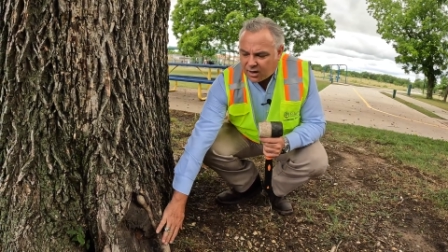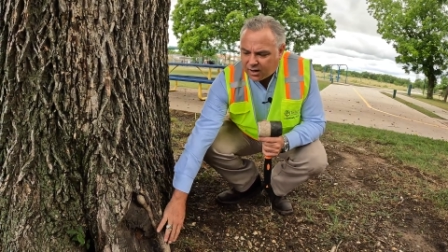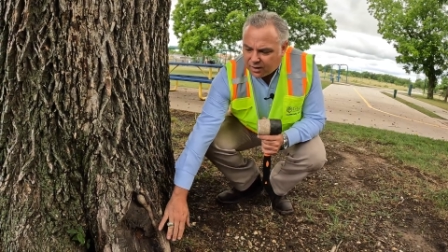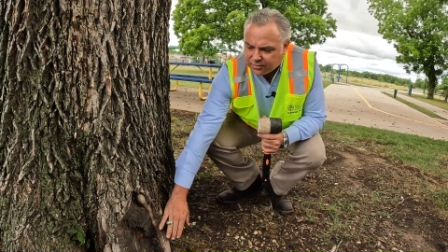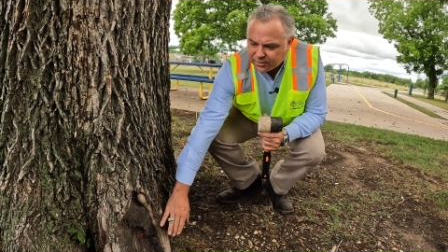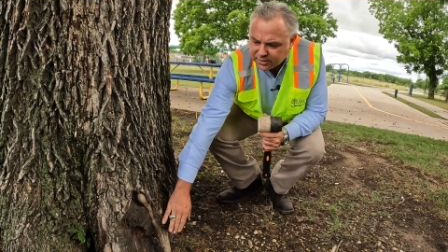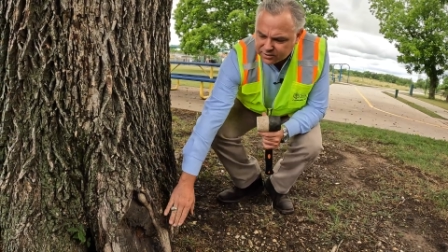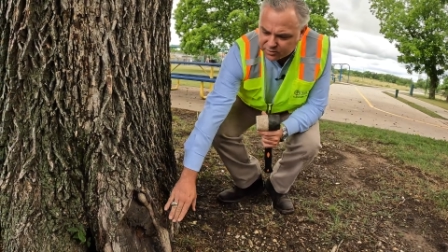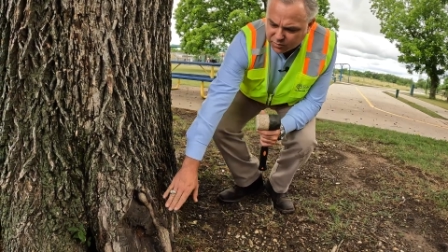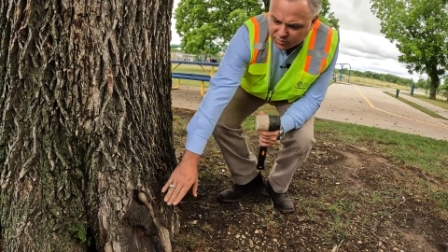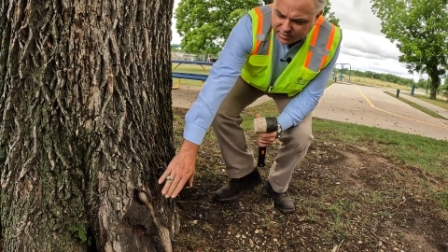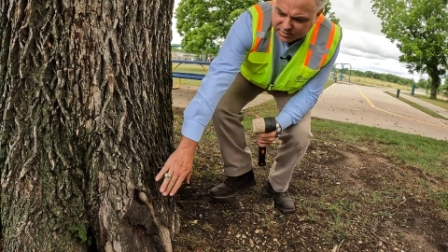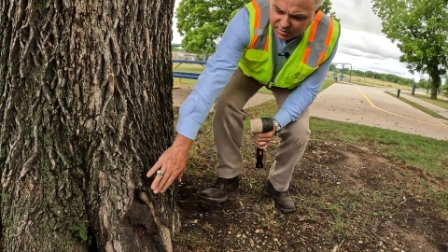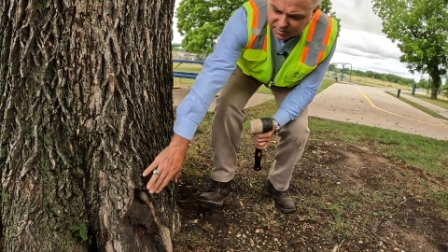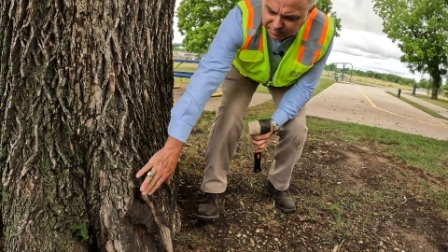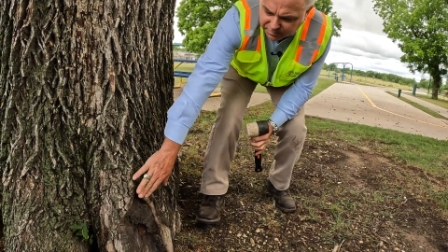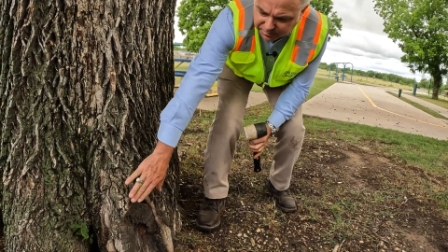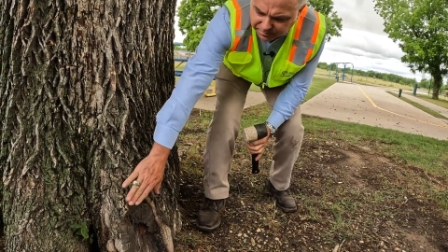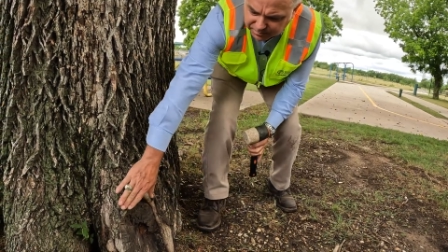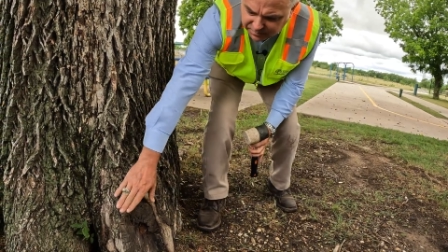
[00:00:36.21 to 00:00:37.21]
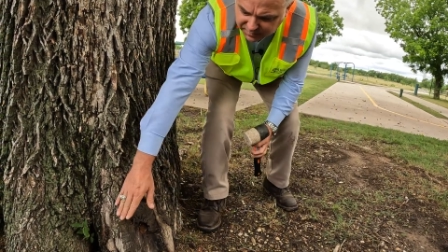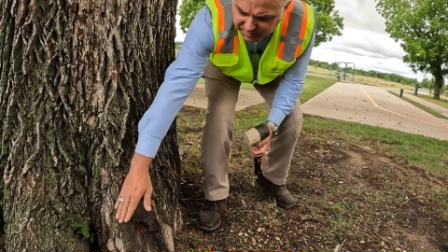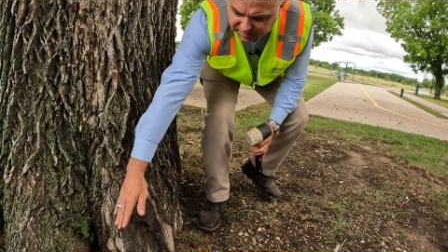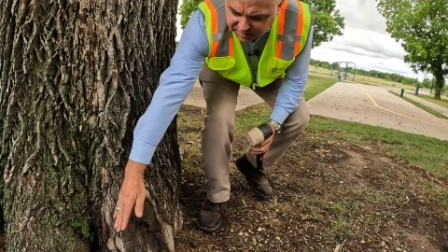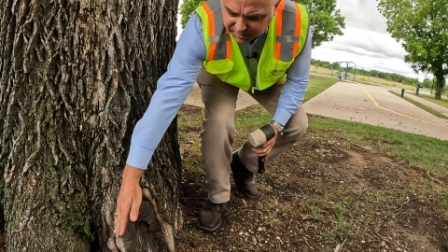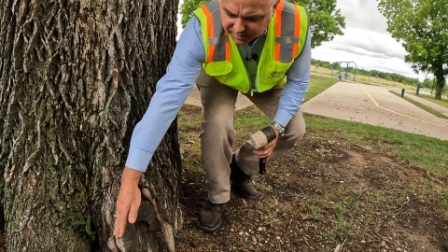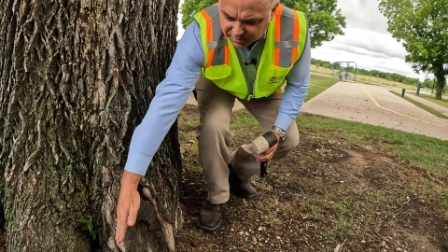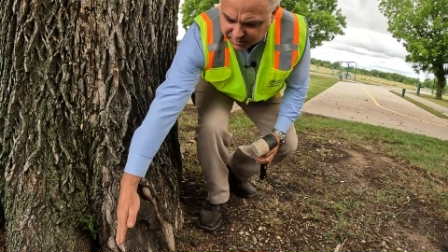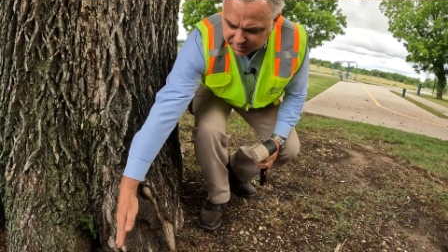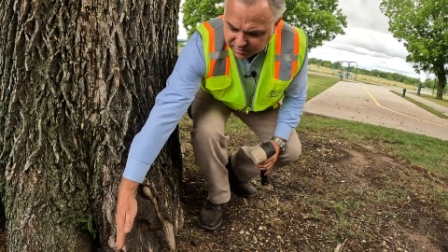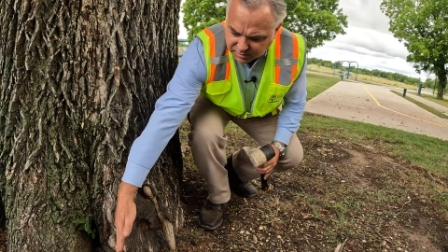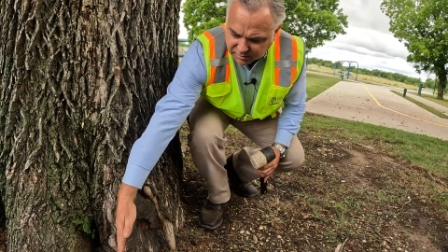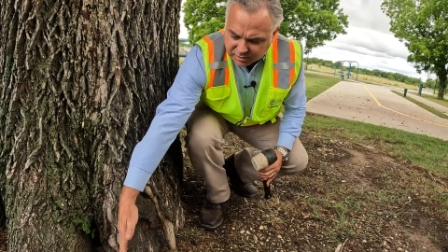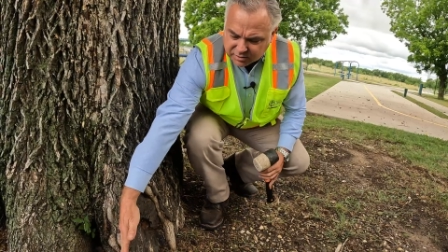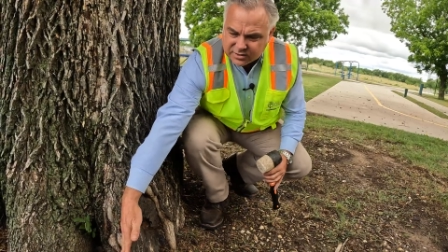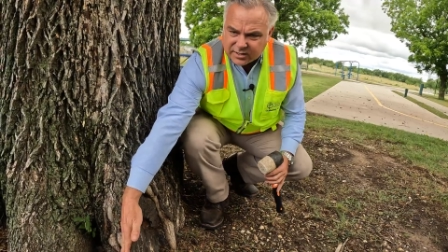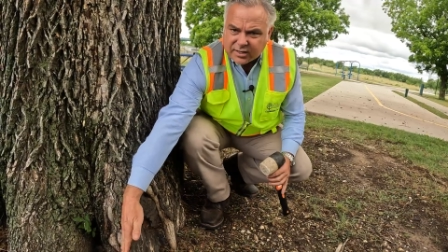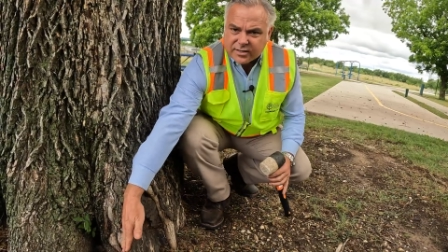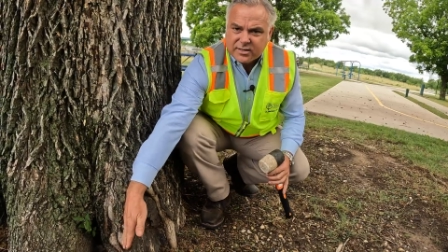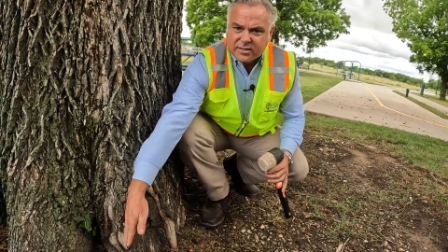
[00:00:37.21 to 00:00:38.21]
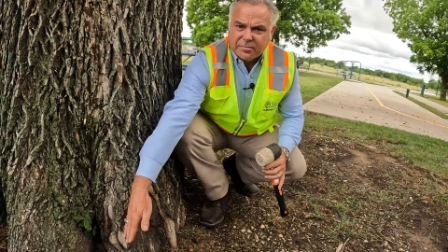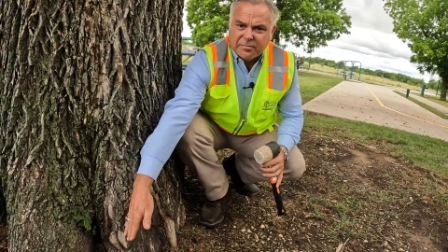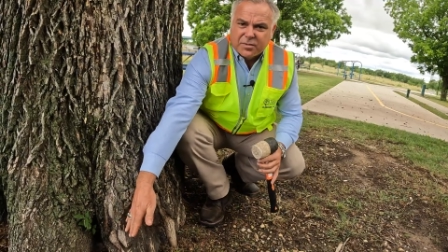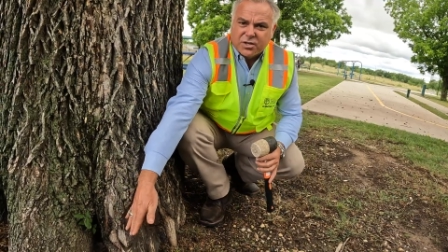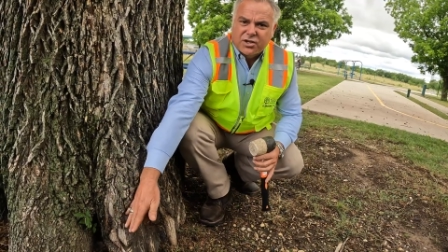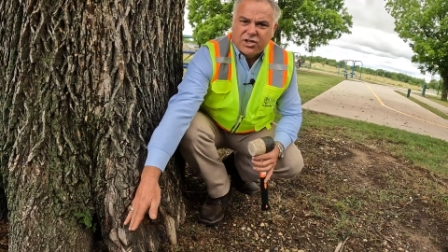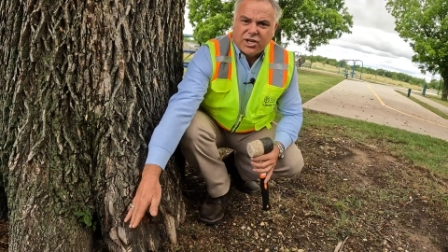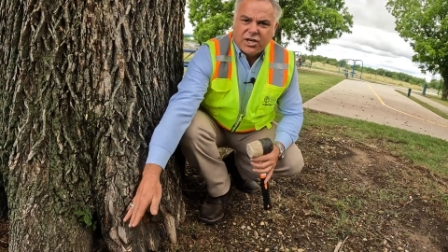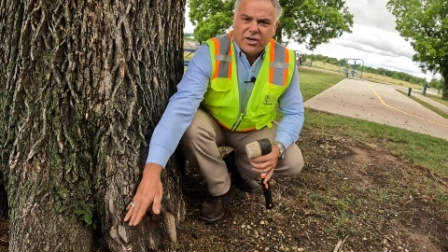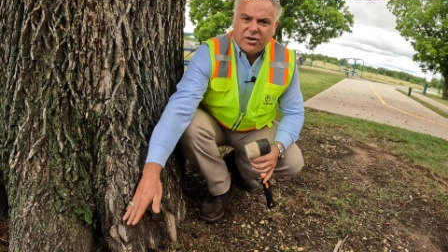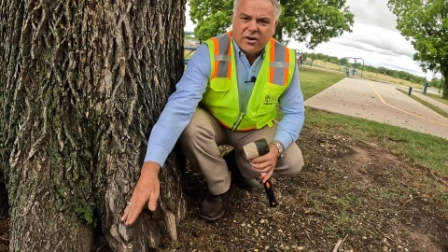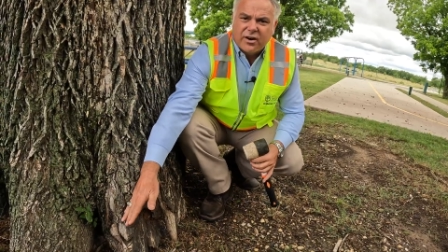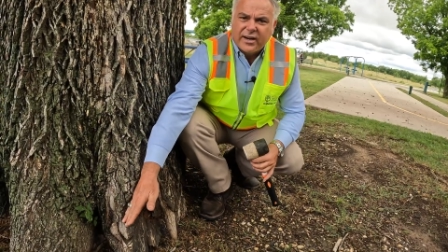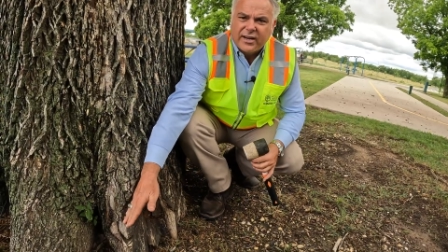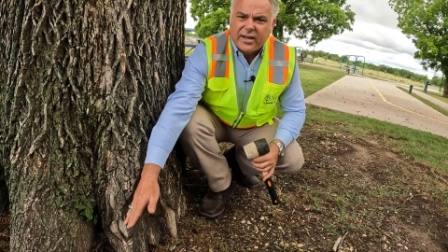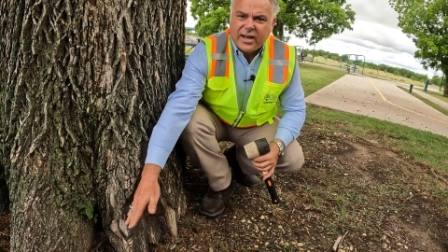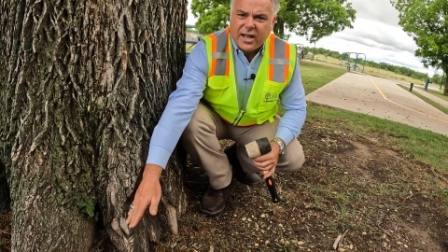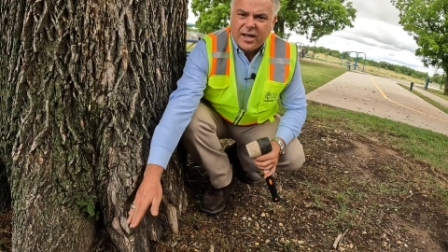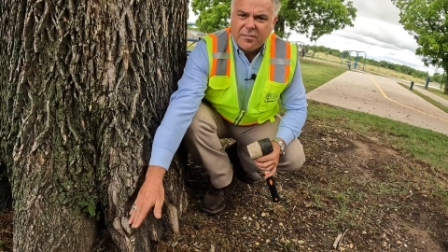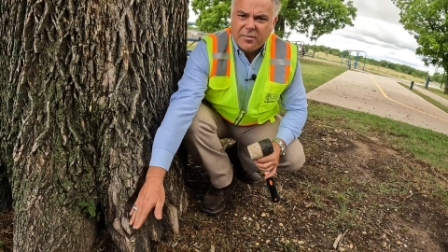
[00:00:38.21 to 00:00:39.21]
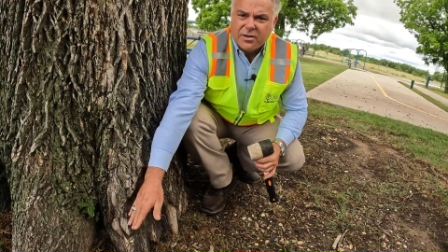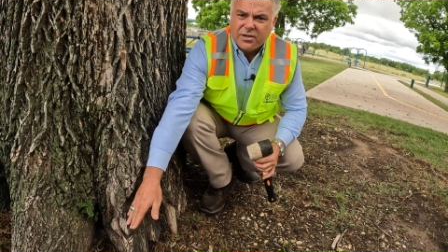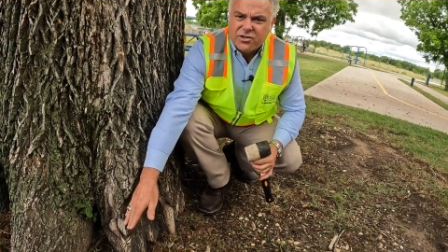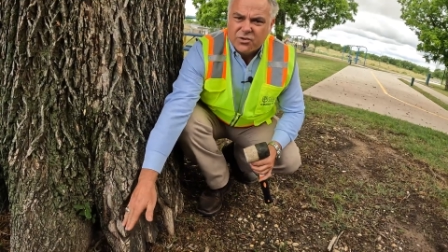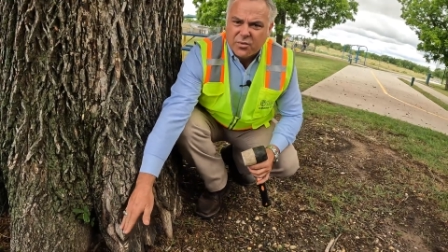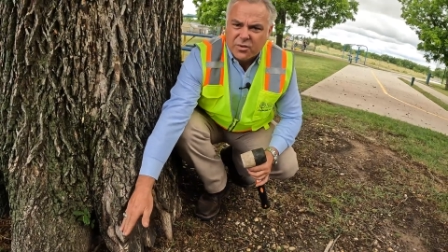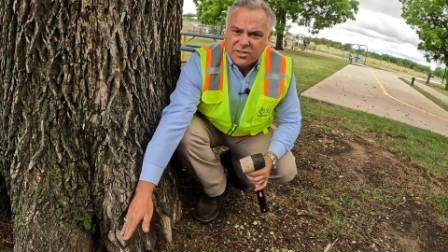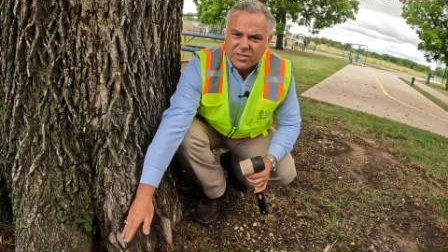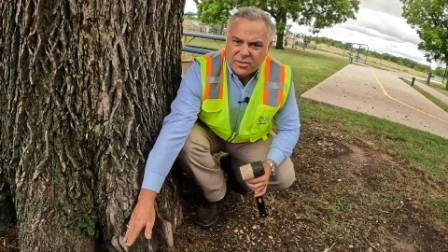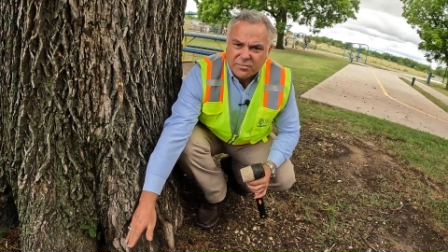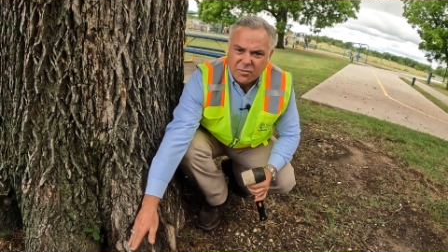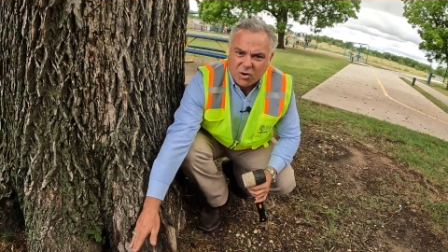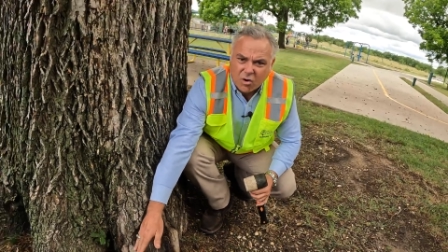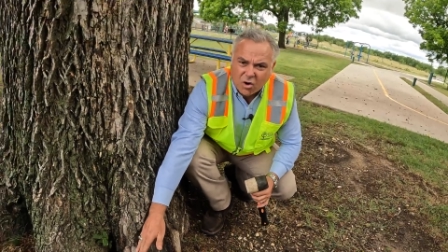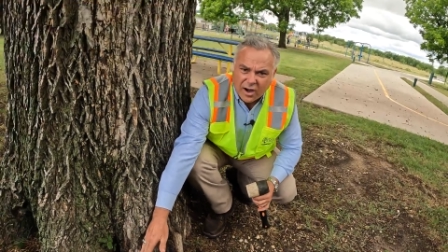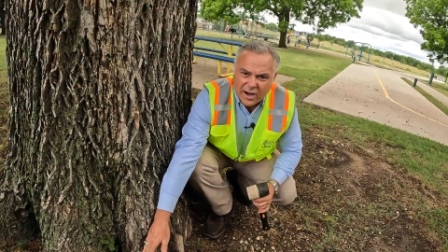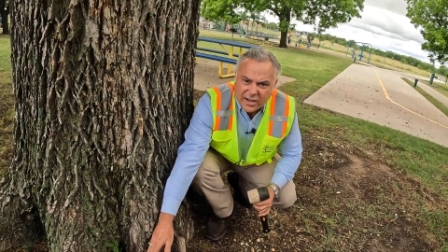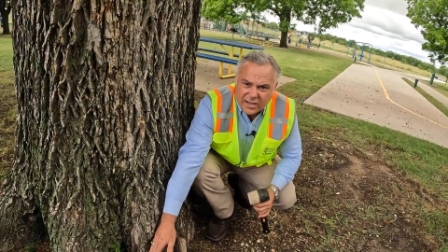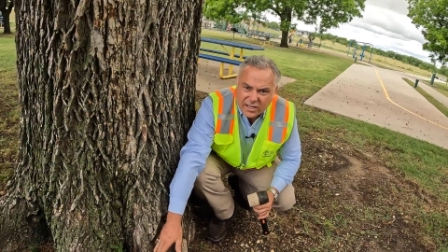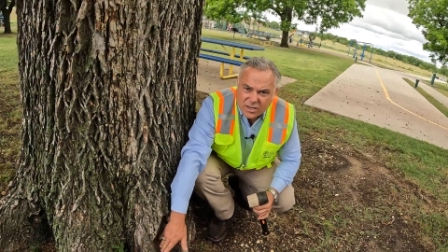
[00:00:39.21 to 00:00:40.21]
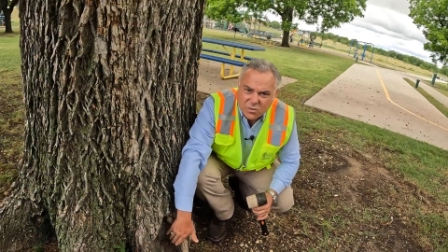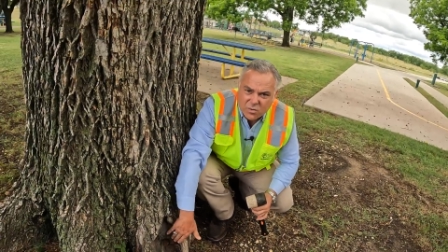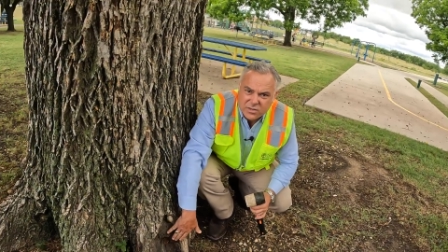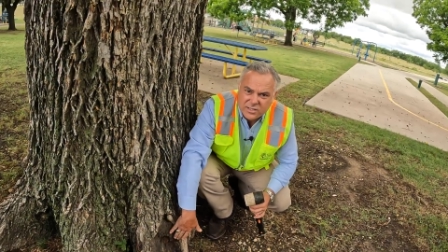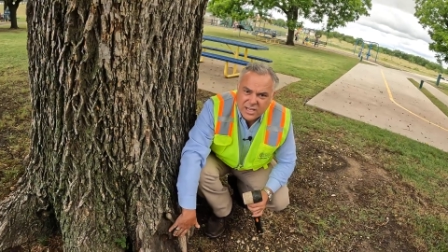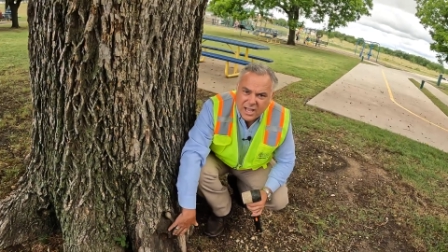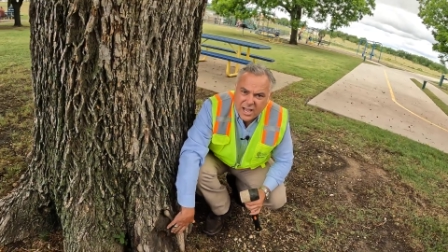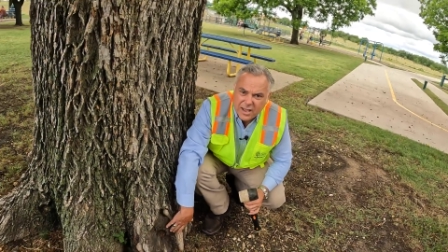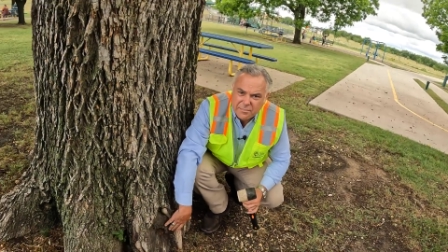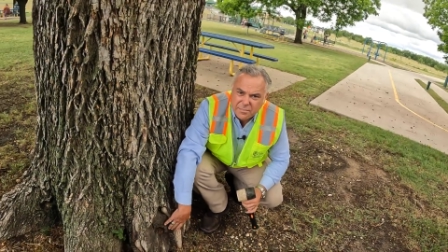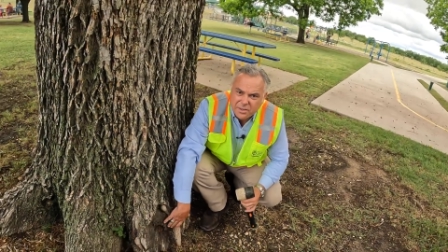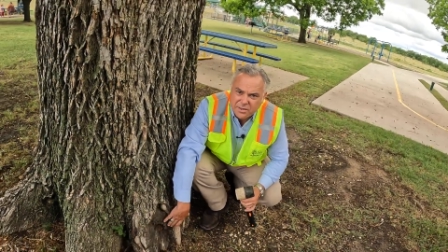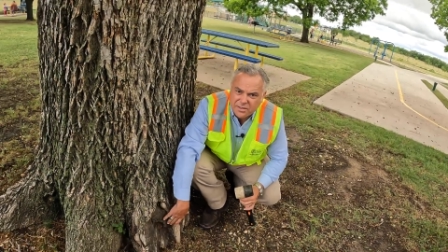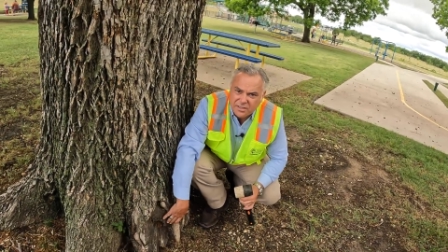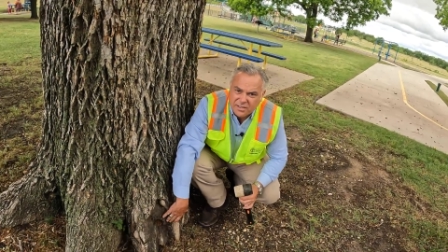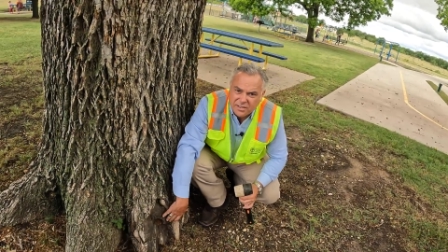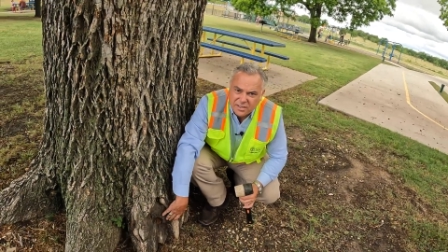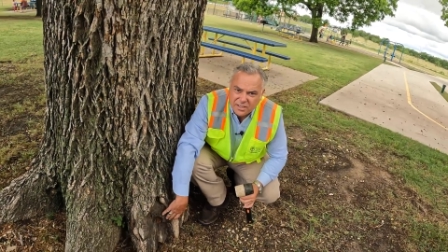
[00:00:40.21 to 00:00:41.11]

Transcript: This was looks like some machinery damage when some grading was happened.